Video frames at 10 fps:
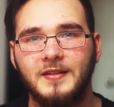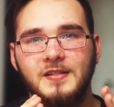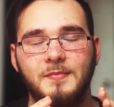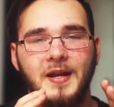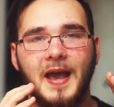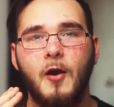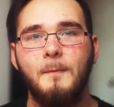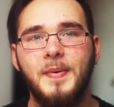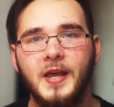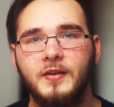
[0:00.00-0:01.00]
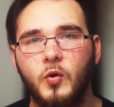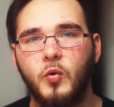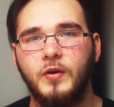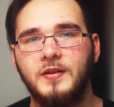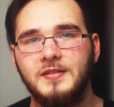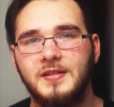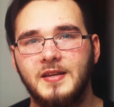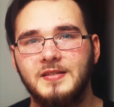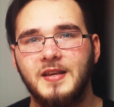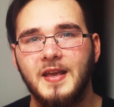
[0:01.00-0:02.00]
It doesn't matter how big your audience
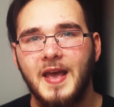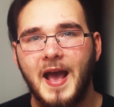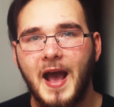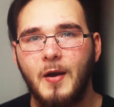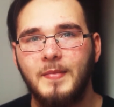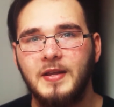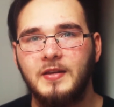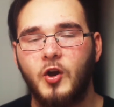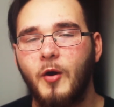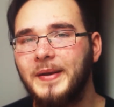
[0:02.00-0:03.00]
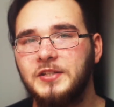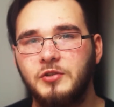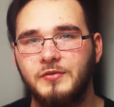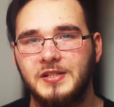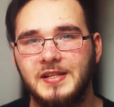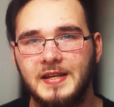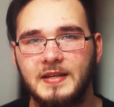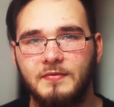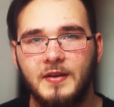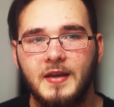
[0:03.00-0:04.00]
is, how many comments you receive.